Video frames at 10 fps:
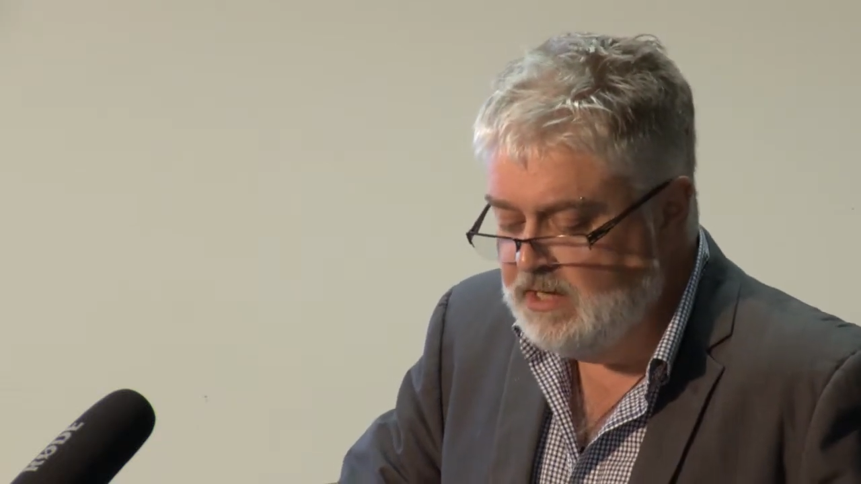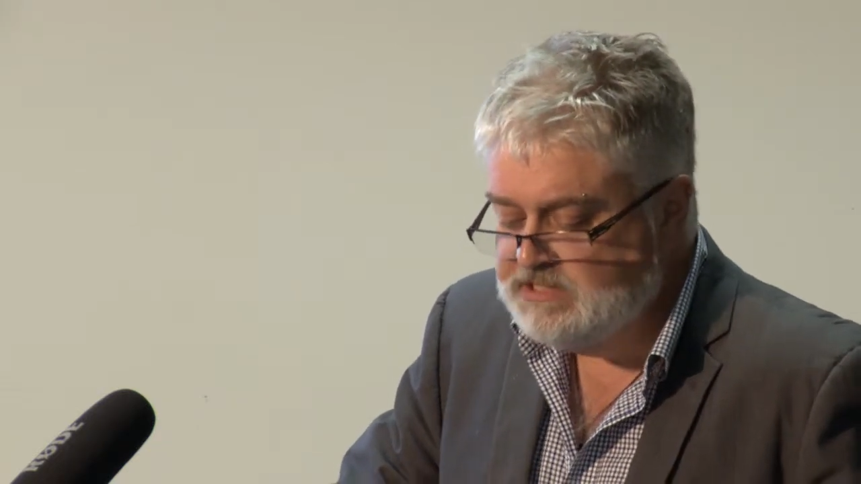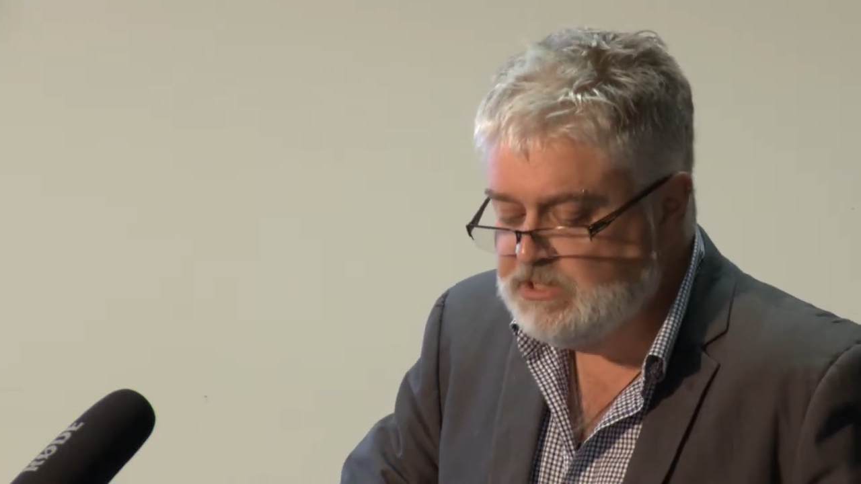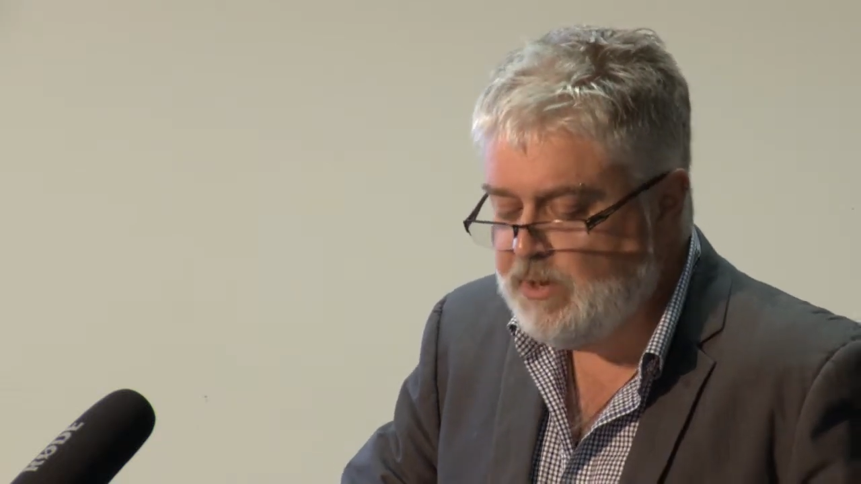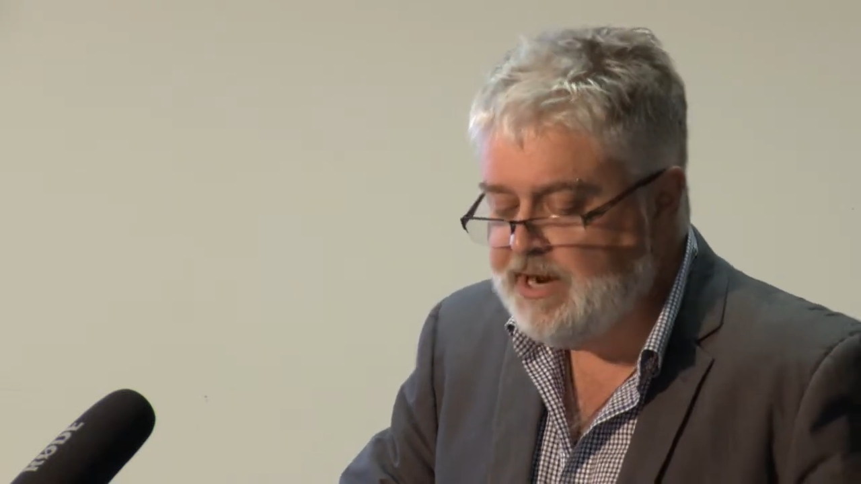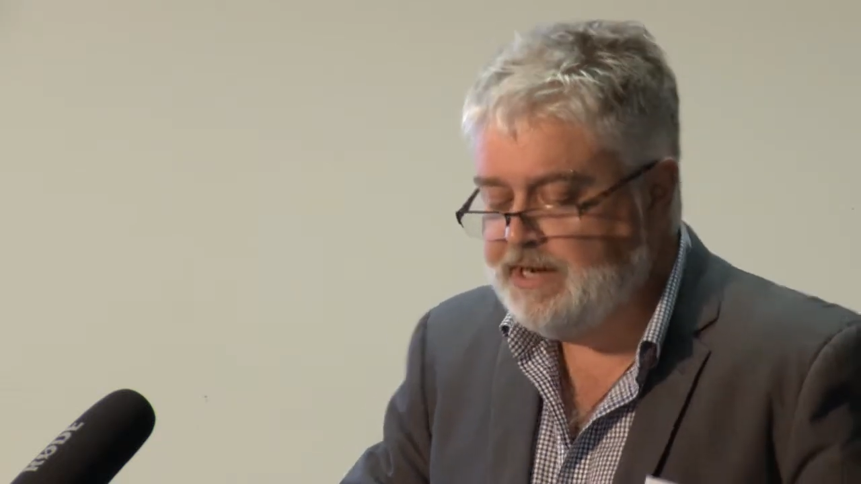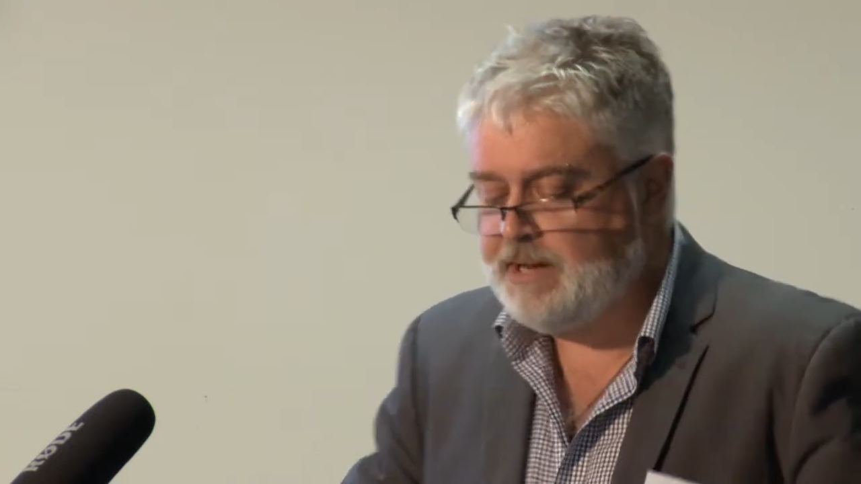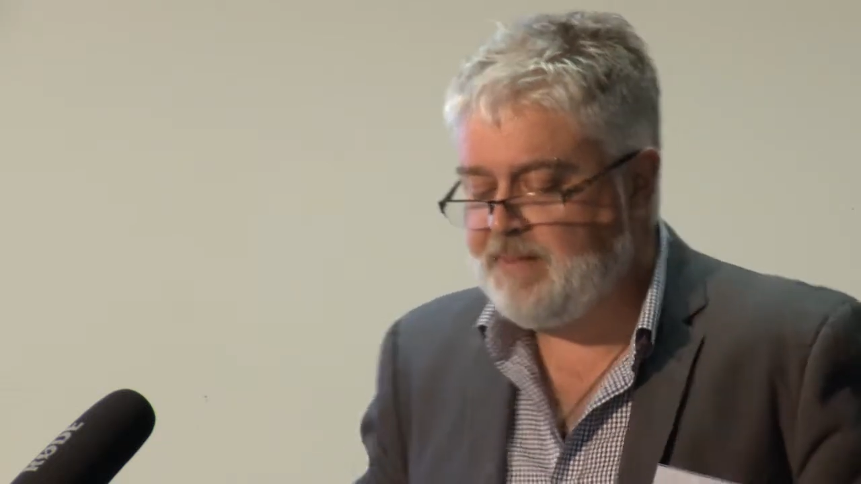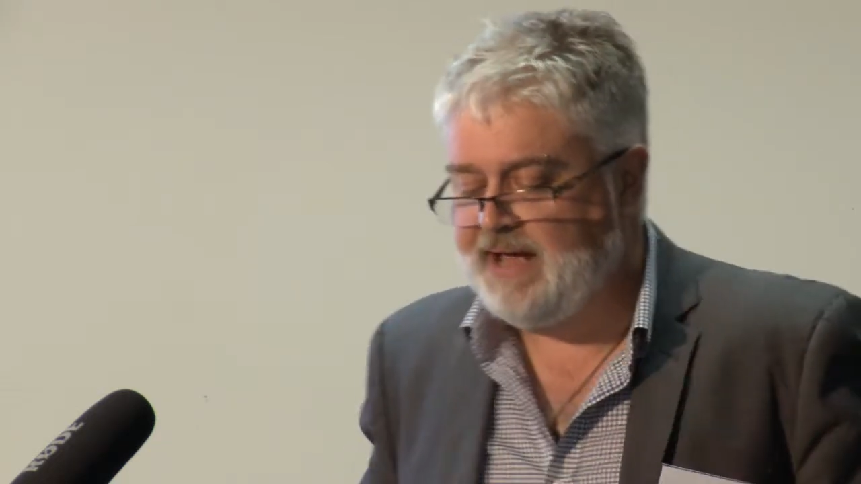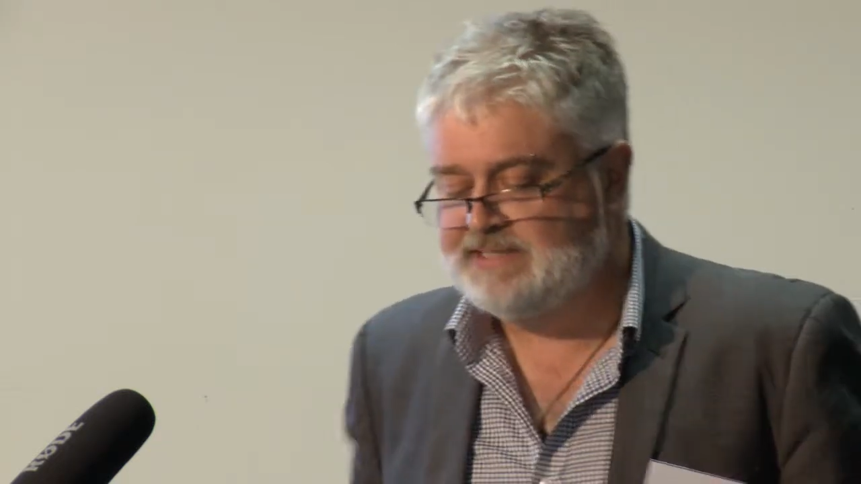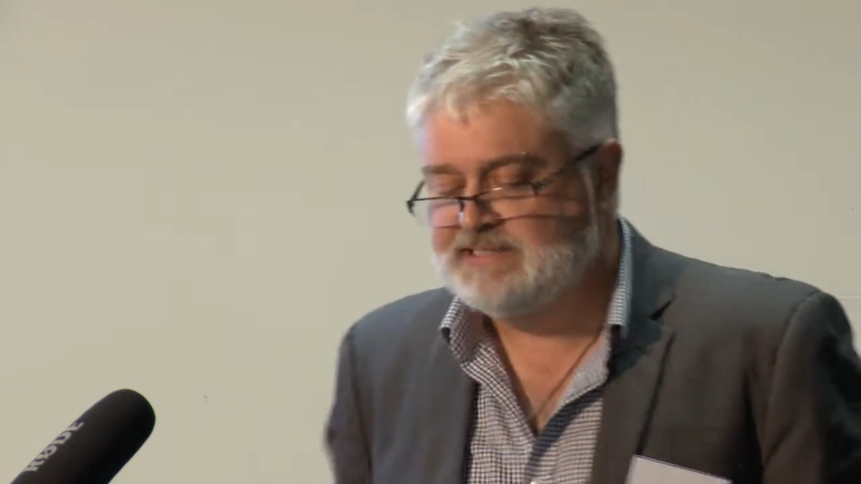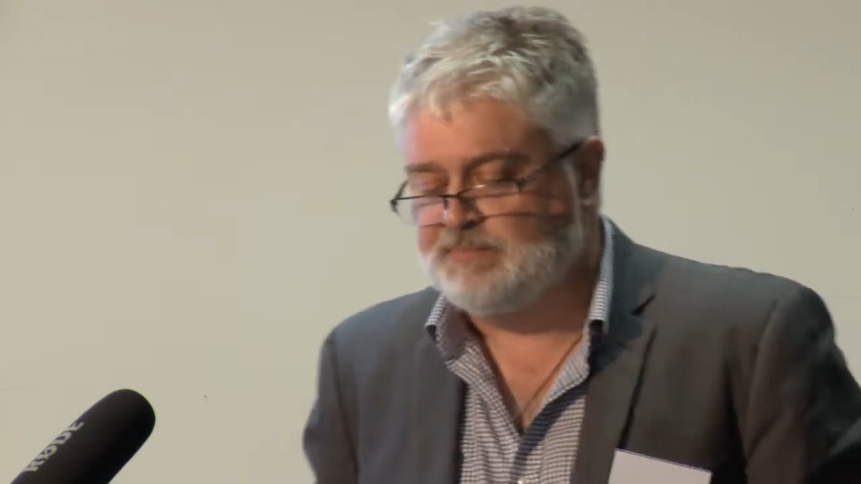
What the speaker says: So what underpins the